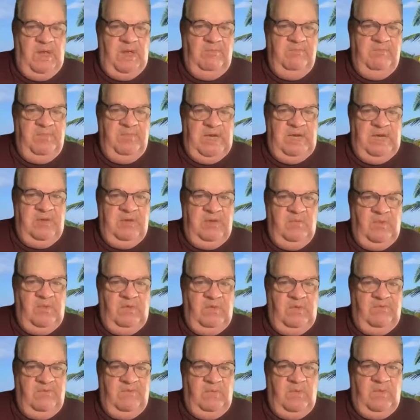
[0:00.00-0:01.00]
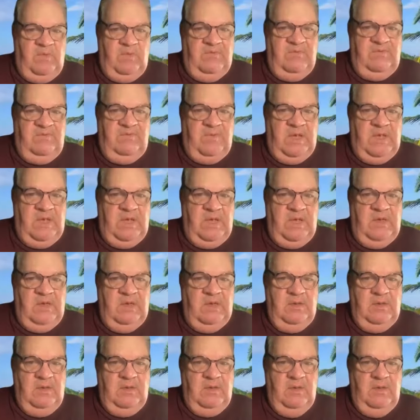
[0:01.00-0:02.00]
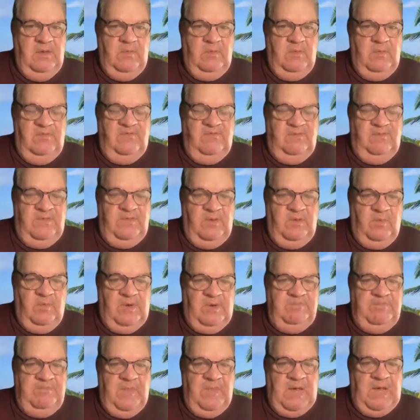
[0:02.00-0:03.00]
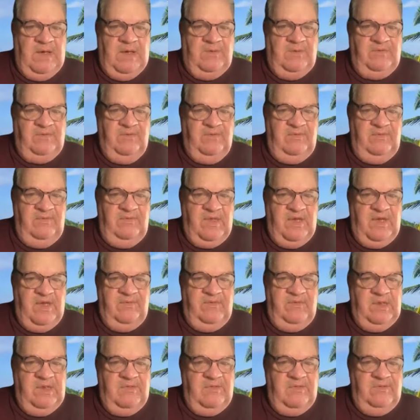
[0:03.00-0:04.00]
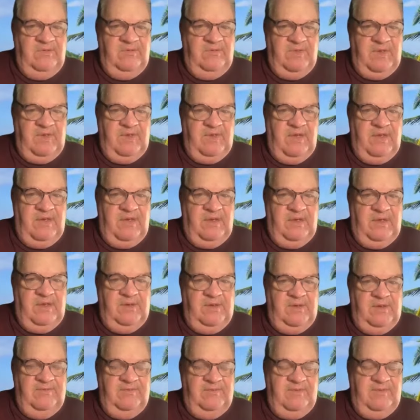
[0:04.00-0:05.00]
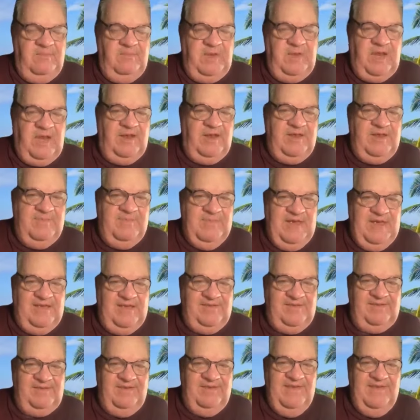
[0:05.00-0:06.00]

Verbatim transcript: beaten with the whip marks and stuff, and he was a bloody mess.